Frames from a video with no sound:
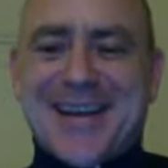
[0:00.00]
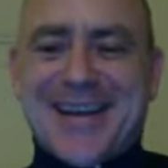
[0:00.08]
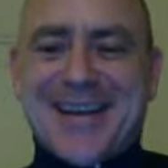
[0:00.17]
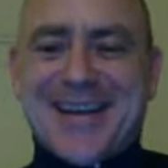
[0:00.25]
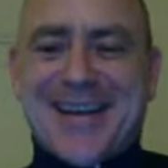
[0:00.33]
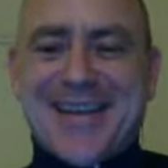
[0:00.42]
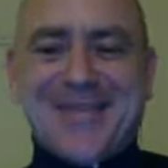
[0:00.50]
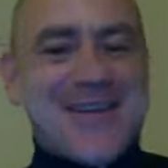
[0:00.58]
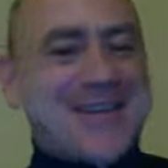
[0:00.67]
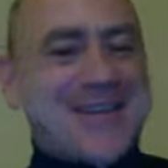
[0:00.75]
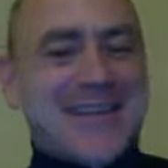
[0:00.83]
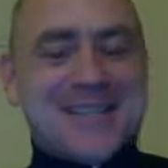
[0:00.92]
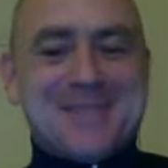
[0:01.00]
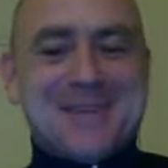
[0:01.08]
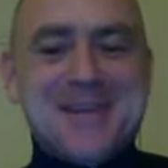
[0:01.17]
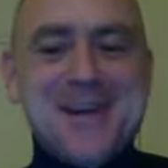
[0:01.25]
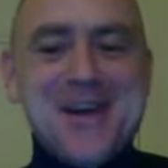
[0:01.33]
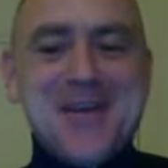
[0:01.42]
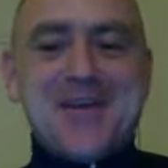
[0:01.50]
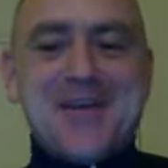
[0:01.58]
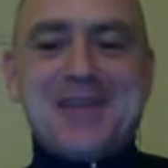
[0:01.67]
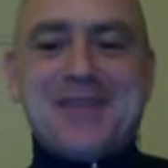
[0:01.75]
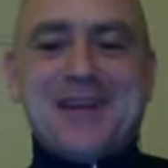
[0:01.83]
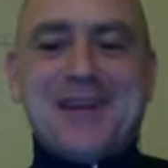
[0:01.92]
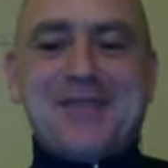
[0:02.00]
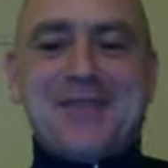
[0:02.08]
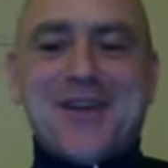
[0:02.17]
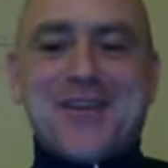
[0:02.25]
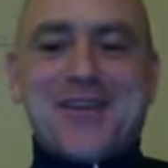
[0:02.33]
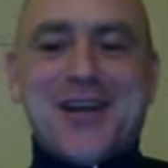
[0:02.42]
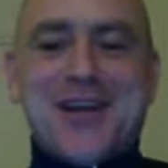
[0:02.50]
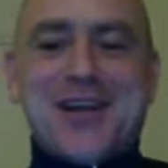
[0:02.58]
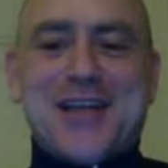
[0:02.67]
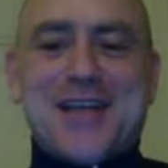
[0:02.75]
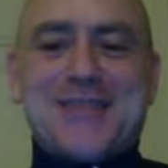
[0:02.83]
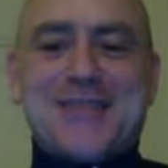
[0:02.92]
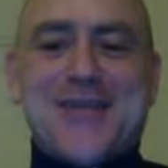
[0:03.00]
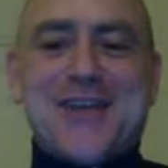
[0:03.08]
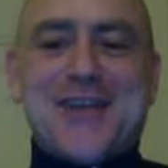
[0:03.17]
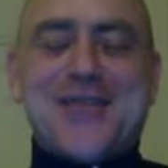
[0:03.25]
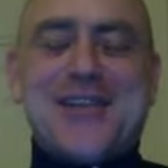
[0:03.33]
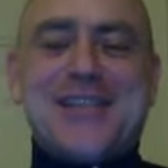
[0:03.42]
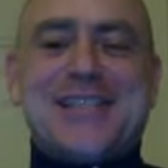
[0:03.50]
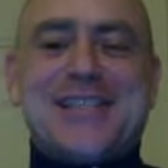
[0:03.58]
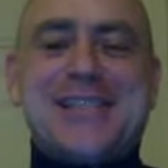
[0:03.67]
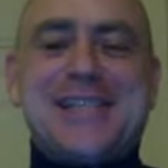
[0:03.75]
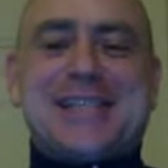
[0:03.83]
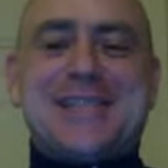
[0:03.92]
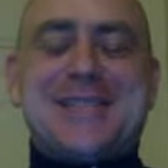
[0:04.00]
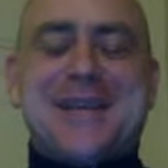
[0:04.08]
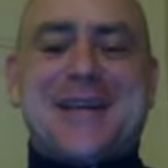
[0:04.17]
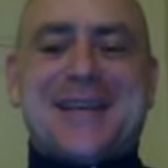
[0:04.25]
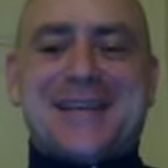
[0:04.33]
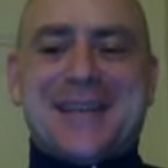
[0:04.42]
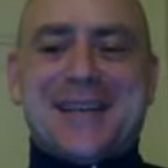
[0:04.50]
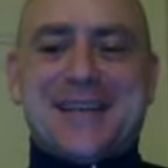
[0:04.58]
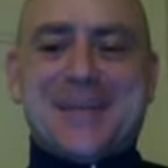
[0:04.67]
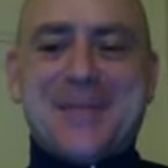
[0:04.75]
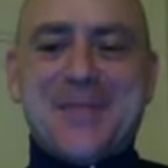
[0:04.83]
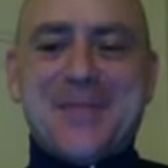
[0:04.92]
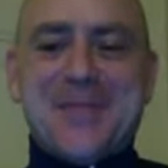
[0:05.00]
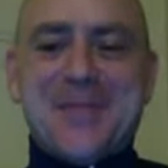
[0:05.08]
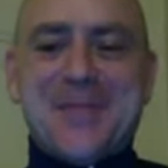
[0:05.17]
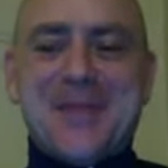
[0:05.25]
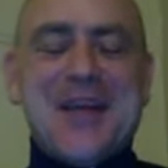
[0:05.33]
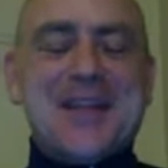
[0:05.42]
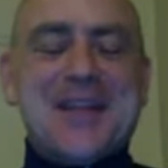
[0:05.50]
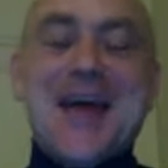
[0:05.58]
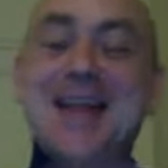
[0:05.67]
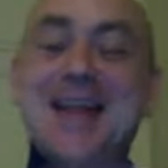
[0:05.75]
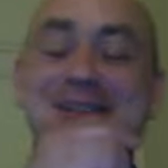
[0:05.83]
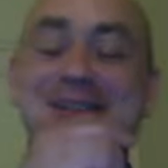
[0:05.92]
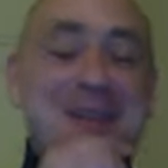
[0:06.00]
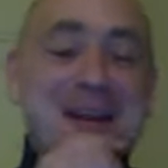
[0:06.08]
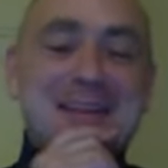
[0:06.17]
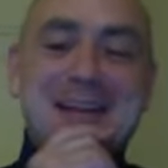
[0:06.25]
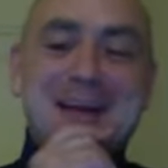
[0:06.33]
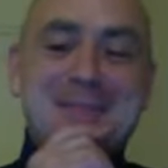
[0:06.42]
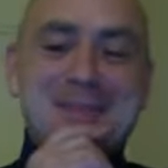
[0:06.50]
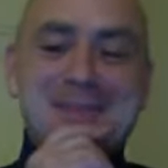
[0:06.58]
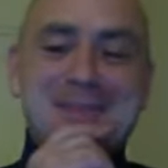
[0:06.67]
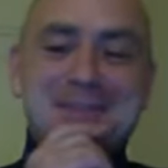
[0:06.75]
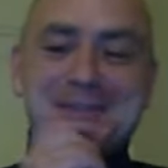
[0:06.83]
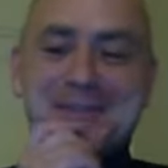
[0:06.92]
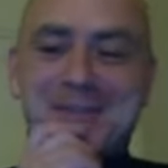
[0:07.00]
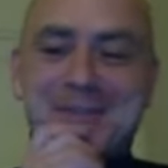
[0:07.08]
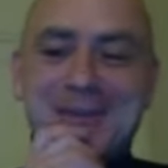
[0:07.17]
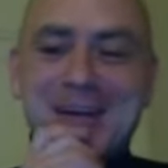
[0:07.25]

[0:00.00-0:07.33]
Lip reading: Yeah, I've had that experience. Really find it frustrating to think of a way to really teach them anything. That is a great topic too.